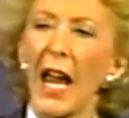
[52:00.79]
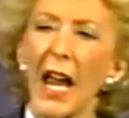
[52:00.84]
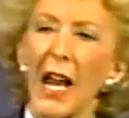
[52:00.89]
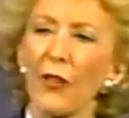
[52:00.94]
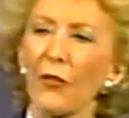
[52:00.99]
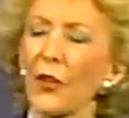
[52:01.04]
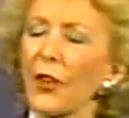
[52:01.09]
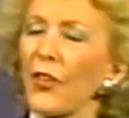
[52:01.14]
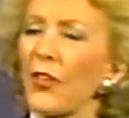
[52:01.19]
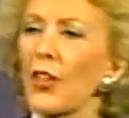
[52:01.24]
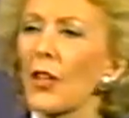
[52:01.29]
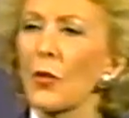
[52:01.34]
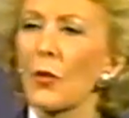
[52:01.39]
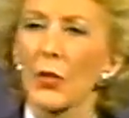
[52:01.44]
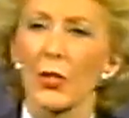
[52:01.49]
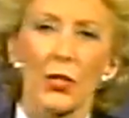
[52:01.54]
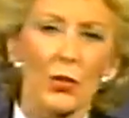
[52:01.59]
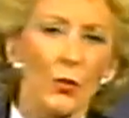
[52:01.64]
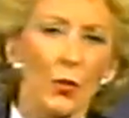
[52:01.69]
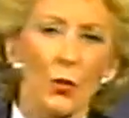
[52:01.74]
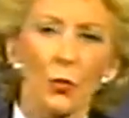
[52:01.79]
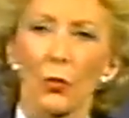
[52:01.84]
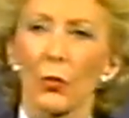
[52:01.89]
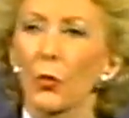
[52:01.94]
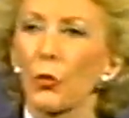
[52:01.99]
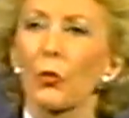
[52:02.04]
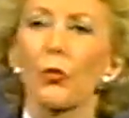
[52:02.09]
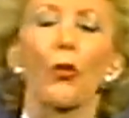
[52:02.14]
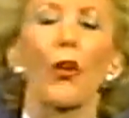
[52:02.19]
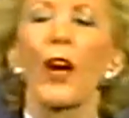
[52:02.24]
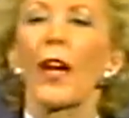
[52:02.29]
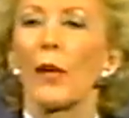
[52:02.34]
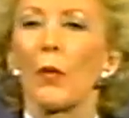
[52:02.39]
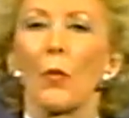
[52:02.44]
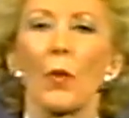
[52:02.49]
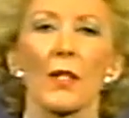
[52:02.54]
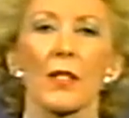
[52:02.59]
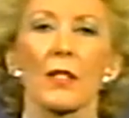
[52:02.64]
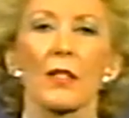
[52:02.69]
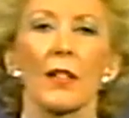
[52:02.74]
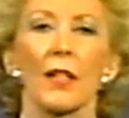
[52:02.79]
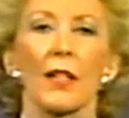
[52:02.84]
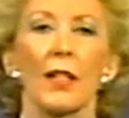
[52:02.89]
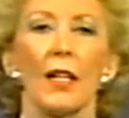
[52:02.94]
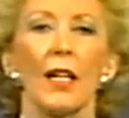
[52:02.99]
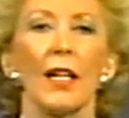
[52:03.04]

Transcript: Everything was great, wasn't it?